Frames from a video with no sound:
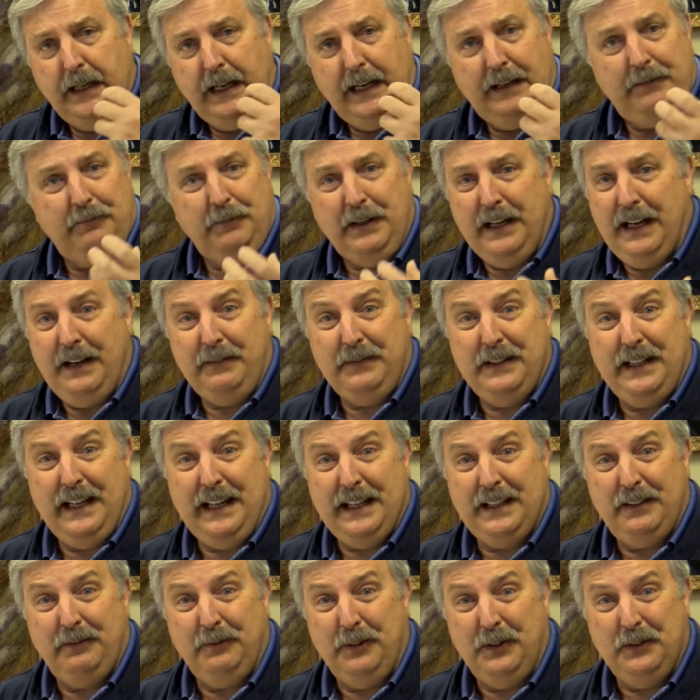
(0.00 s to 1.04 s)
and we haven't
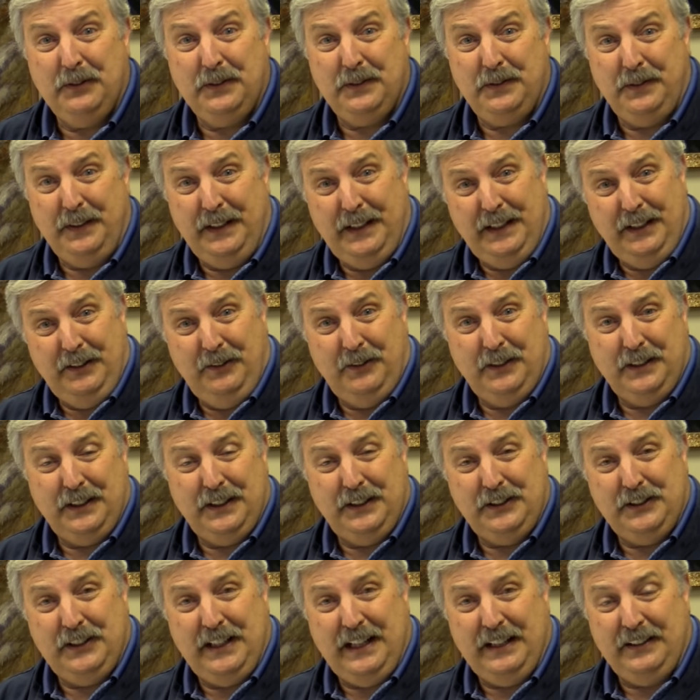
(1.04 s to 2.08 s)
had a rose video on
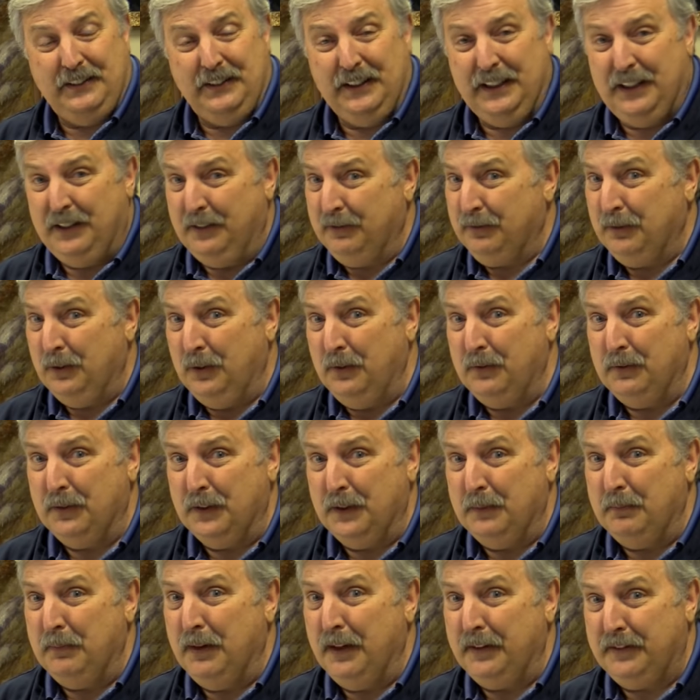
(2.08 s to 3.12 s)
the channel here for over
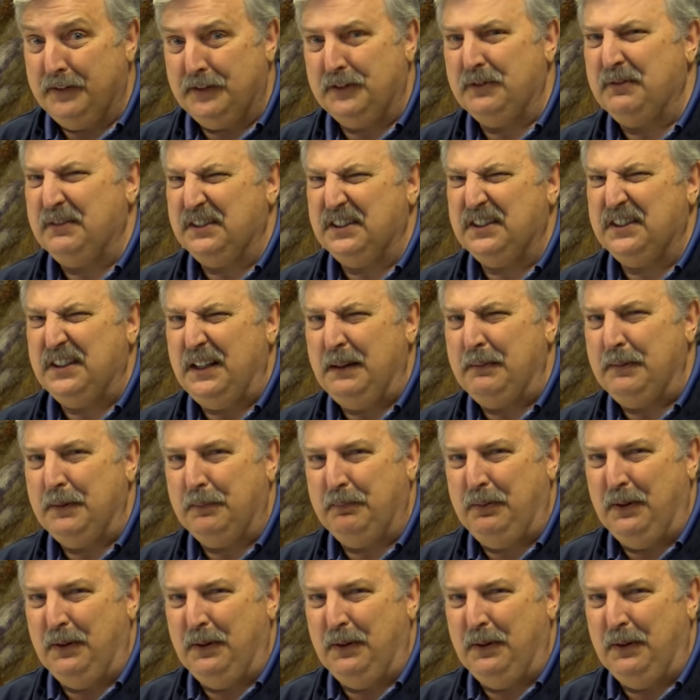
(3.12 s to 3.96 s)
a month, so it's time to